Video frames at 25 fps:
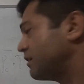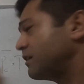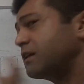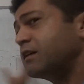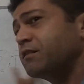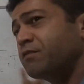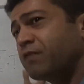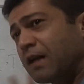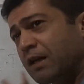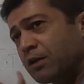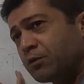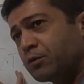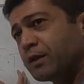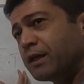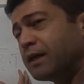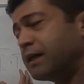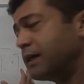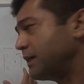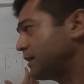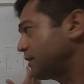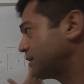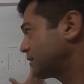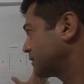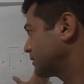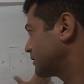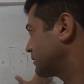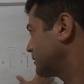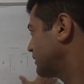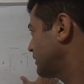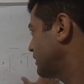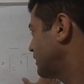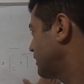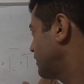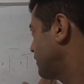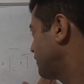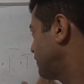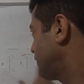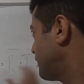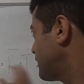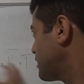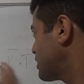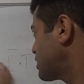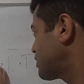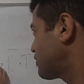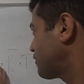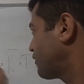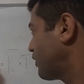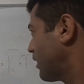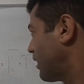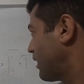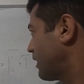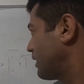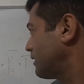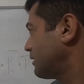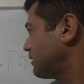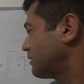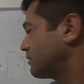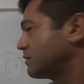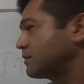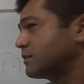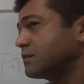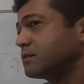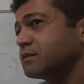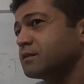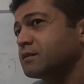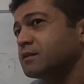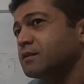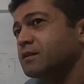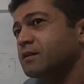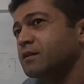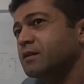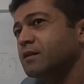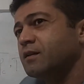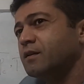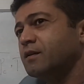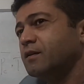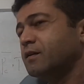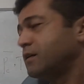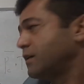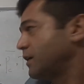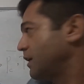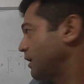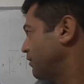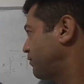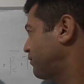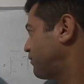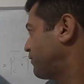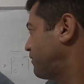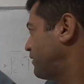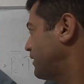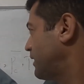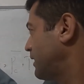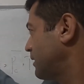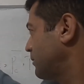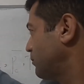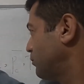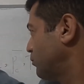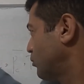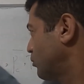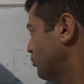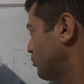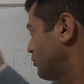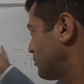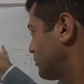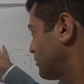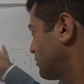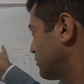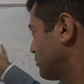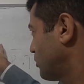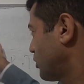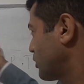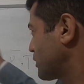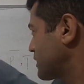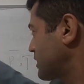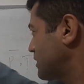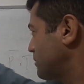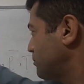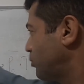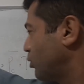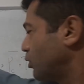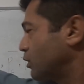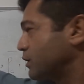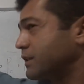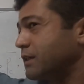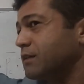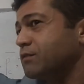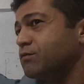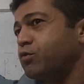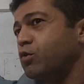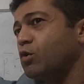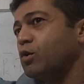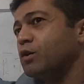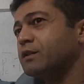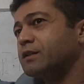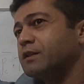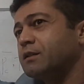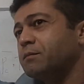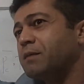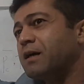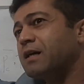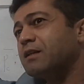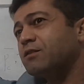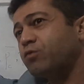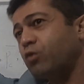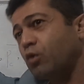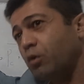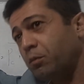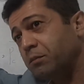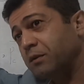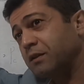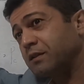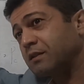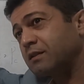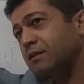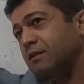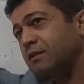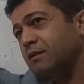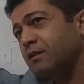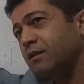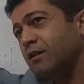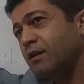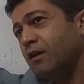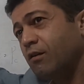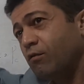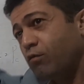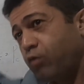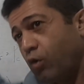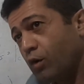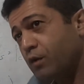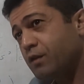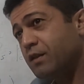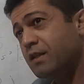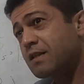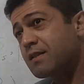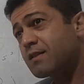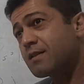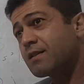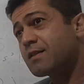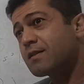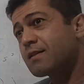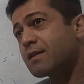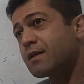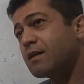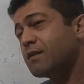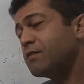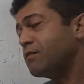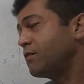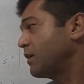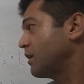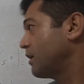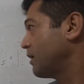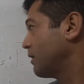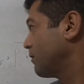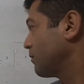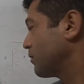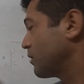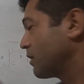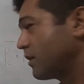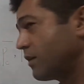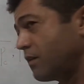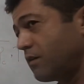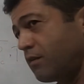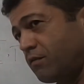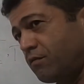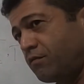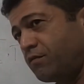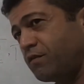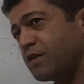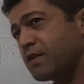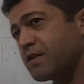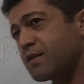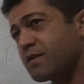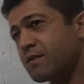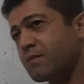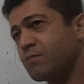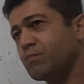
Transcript: evaluate which one effect most important for demand for meat. For this reason, we